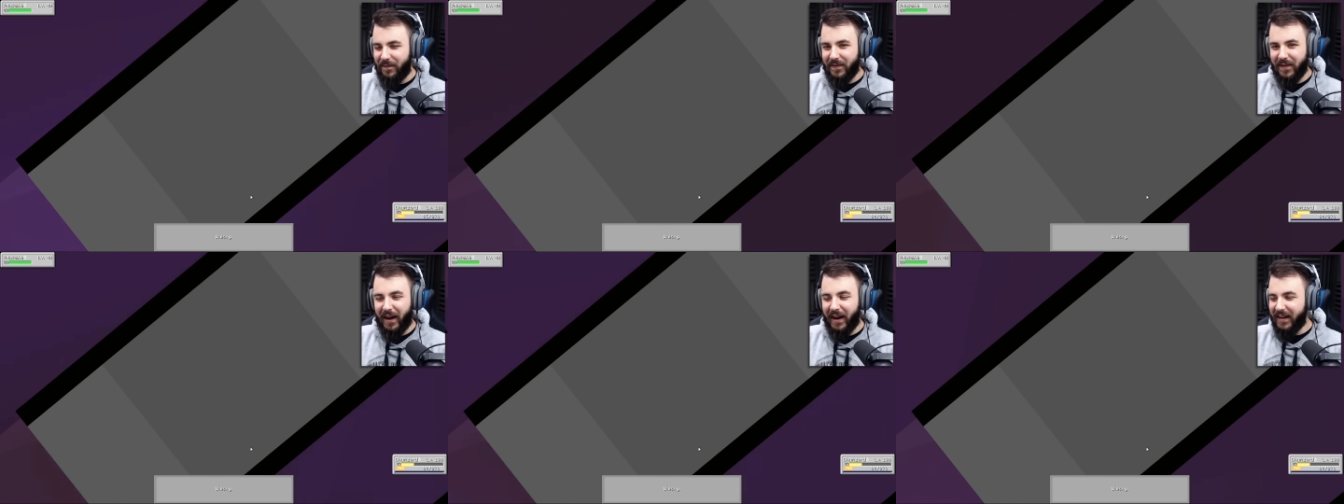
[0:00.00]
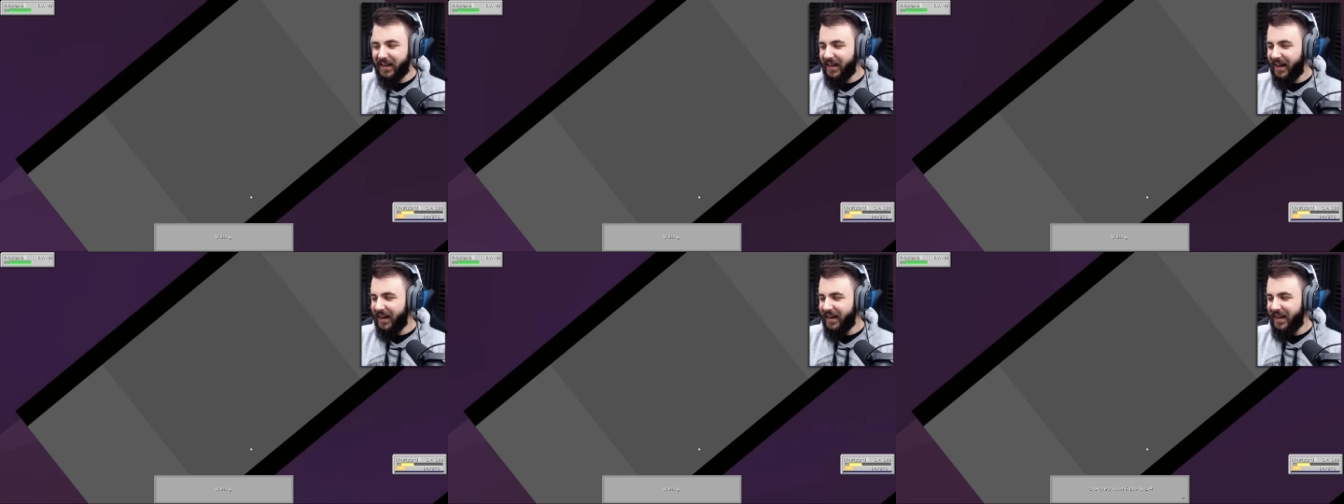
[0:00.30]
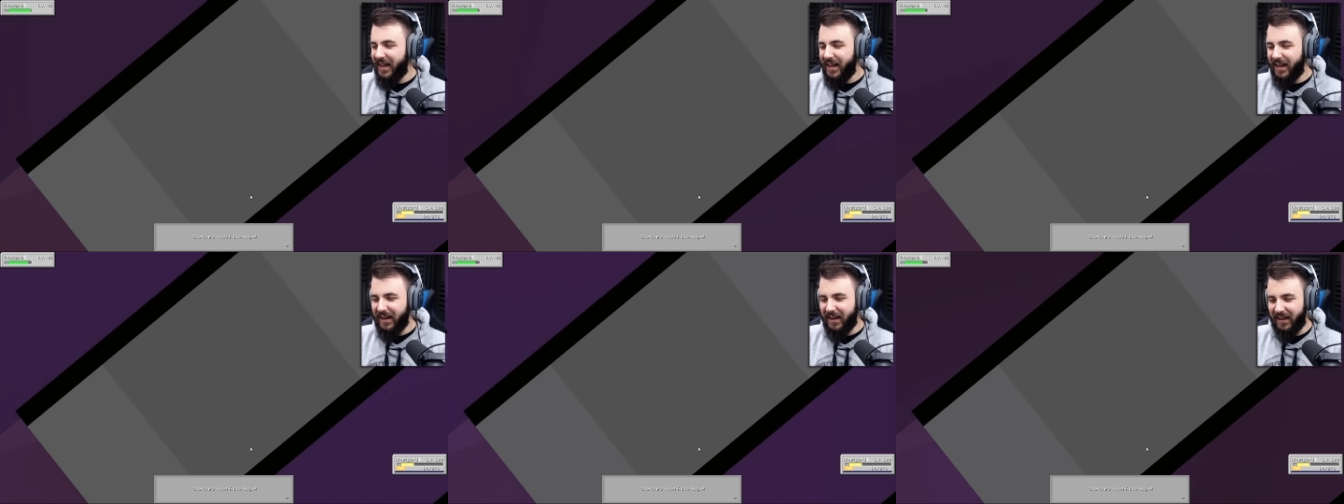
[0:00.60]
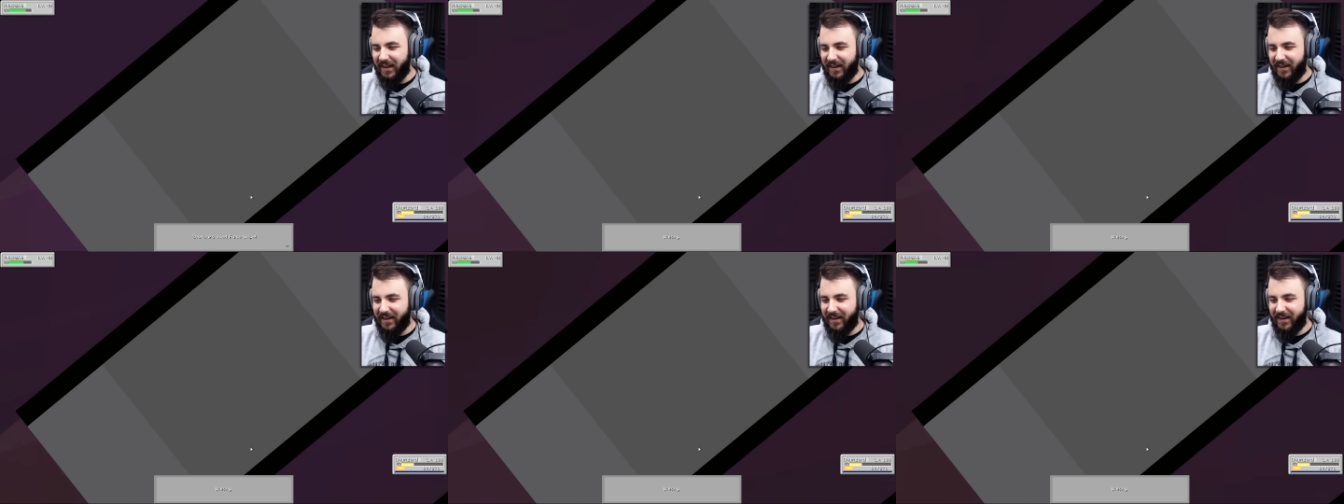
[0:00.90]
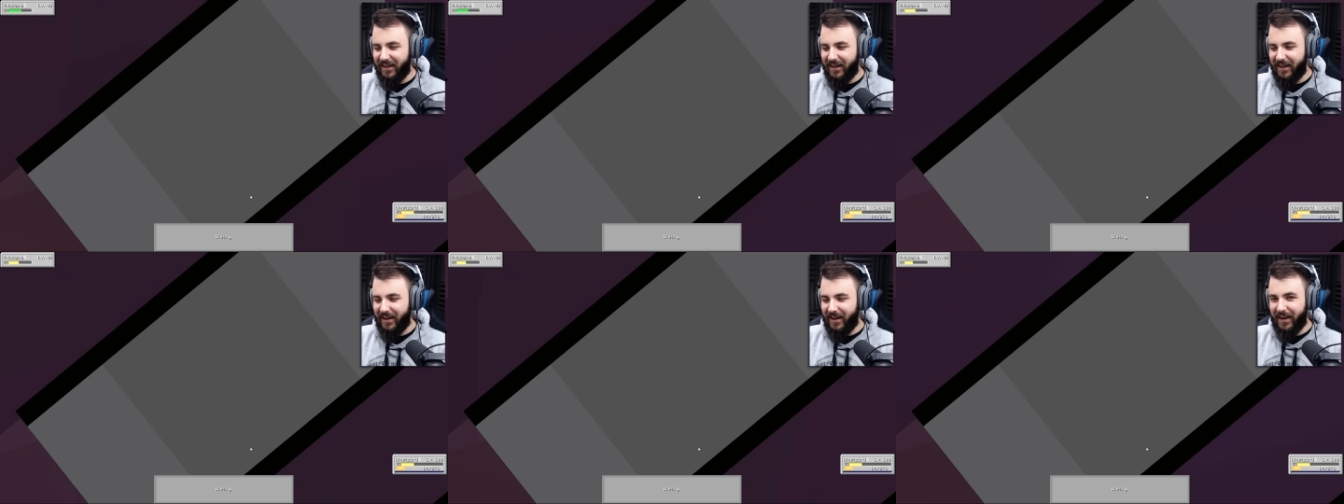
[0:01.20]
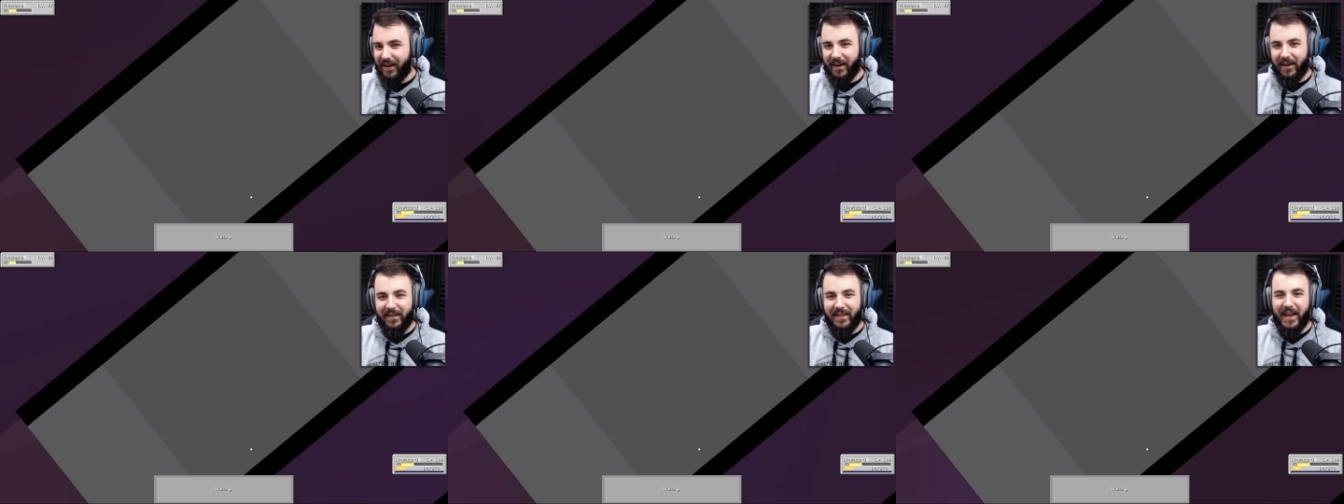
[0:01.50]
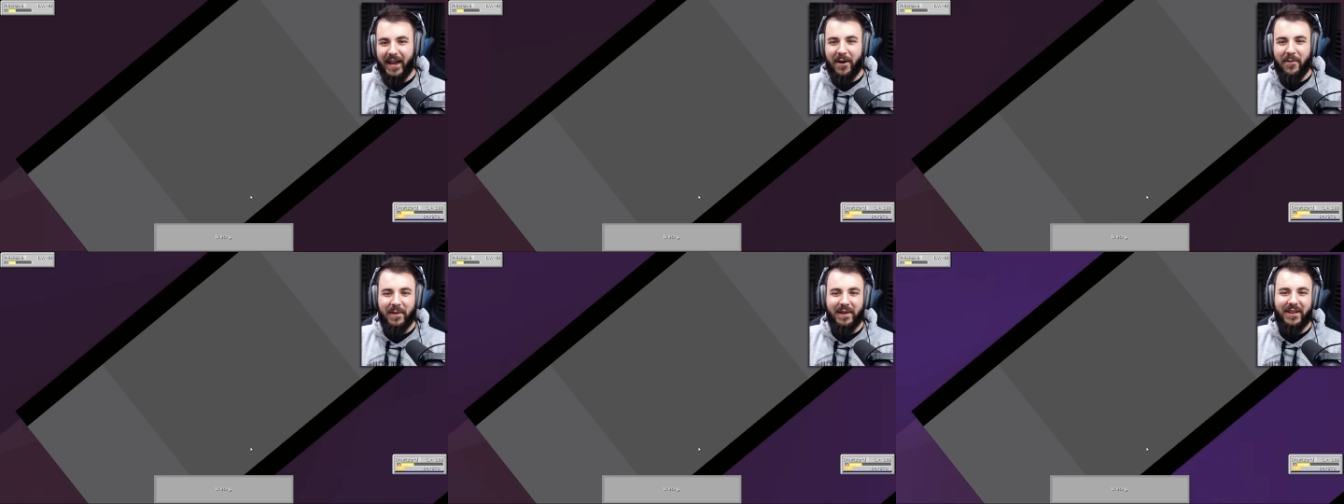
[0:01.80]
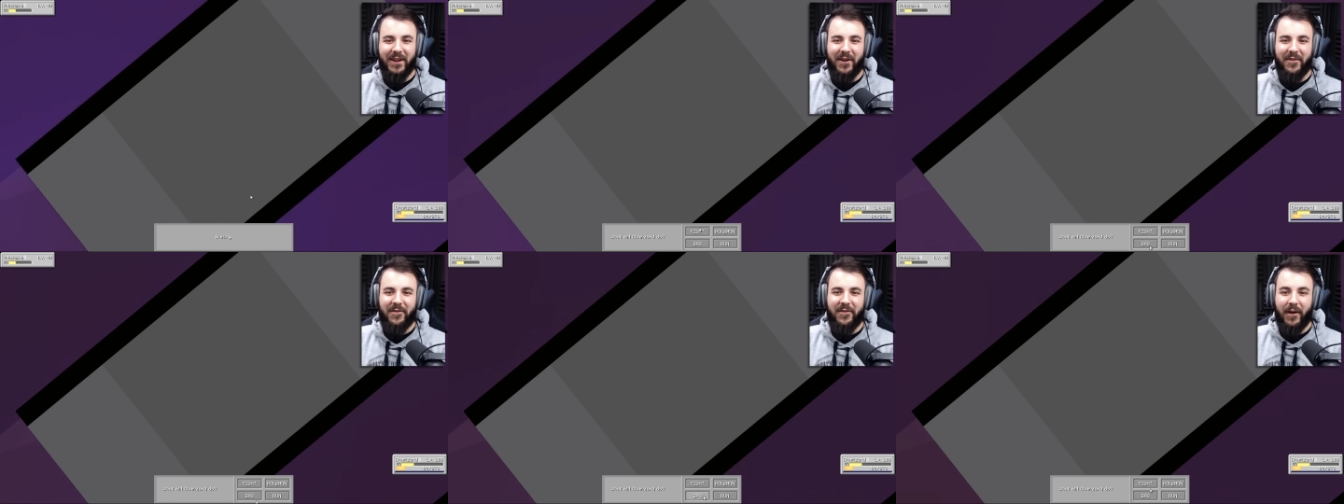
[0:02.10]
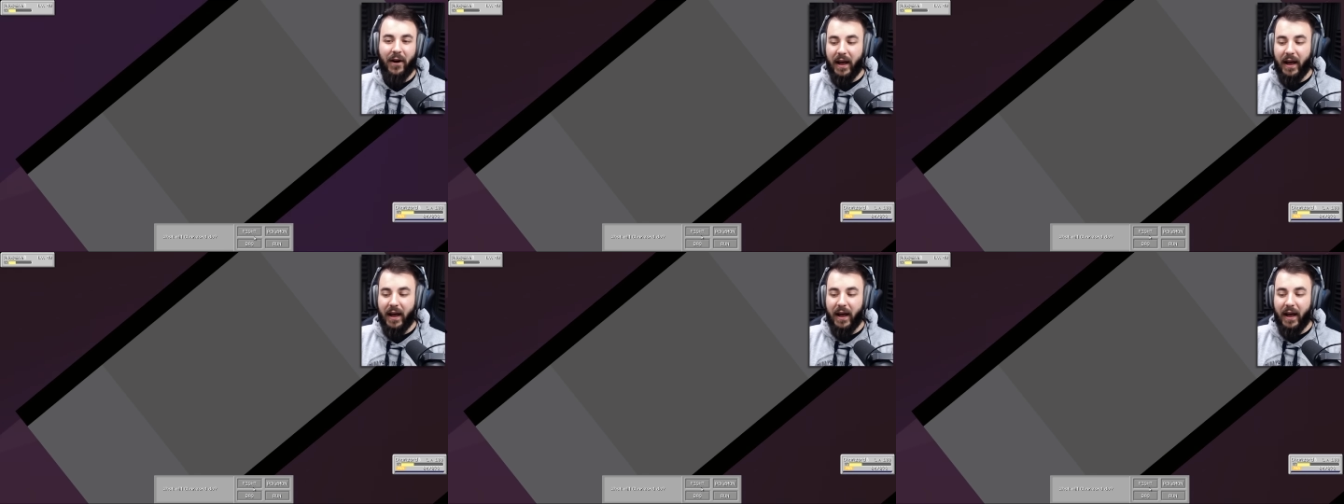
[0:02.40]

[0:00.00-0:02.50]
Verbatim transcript: I can't hit it. There we go.